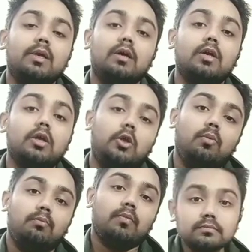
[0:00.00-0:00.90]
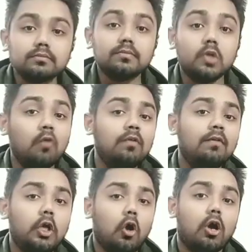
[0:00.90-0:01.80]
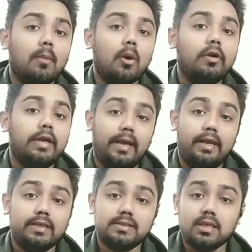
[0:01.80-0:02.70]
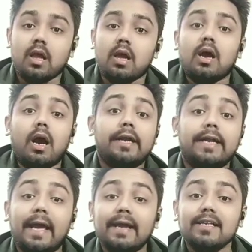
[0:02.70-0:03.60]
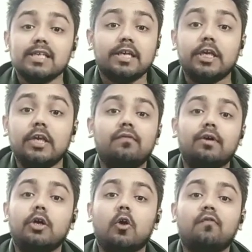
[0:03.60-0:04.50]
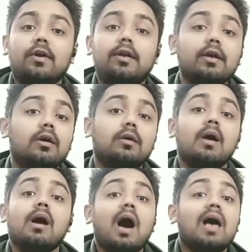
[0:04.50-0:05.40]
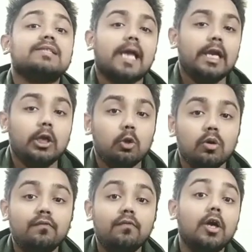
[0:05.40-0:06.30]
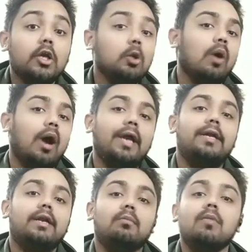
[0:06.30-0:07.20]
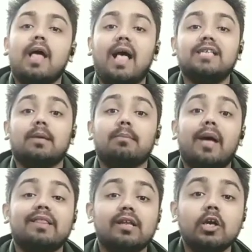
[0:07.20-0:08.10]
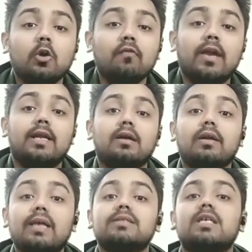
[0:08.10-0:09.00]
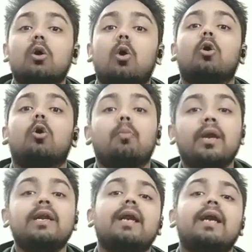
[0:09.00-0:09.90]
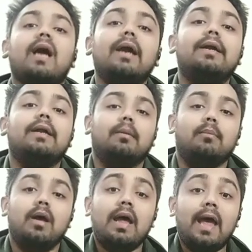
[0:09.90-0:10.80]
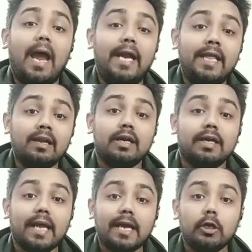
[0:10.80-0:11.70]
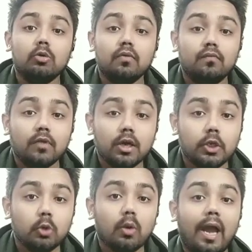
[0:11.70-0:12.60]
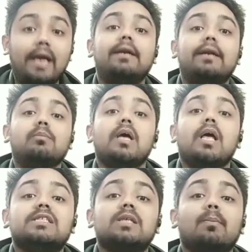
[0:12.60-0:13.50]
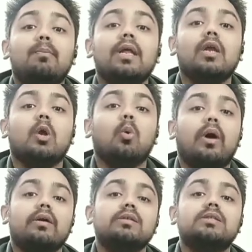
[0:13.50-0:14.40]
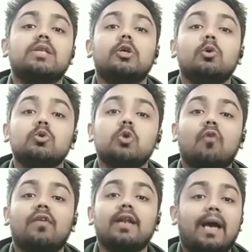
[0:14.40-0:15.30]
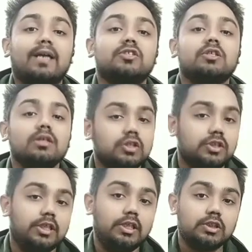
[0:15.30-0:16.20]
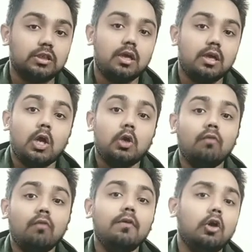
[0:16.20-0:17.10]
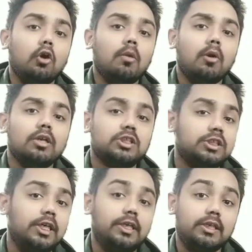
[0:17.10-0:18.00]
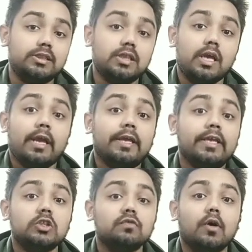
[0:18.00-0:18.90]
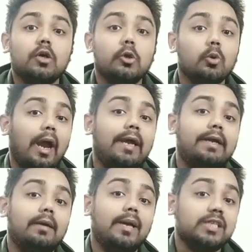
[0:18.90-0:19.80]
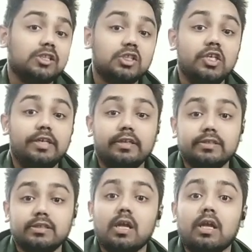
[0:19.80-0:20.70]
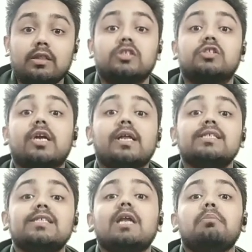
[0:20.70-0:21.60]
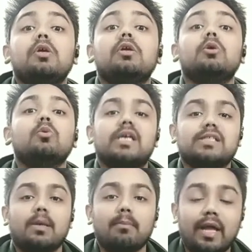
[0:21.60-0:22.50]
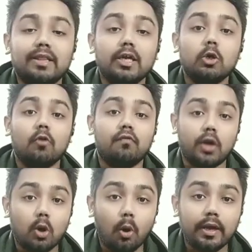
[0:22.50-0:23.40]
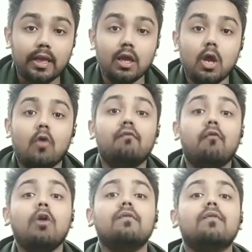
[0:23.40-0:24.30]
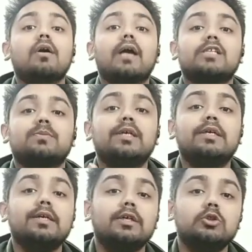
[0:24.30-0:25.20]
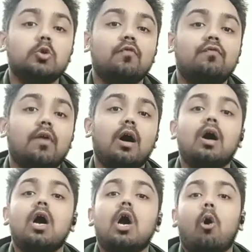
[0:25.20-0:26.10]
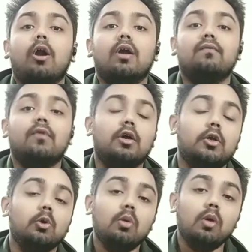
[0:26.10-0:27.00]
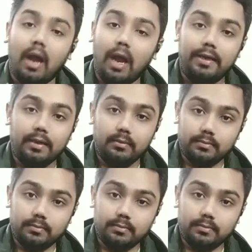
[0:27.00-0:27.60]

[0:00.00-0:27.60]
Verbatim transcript: in a queue. Now we will talk about tags. A tag is a keyword of a term assigned to a work queue item as a method of categorizing or grouping that item. Adding a tag to a work queue item simply requires the use of an action stage. Now we will talk about status. Each work queue item has a status. The status can be used as a method of recording what work has been done so far on a work queue item.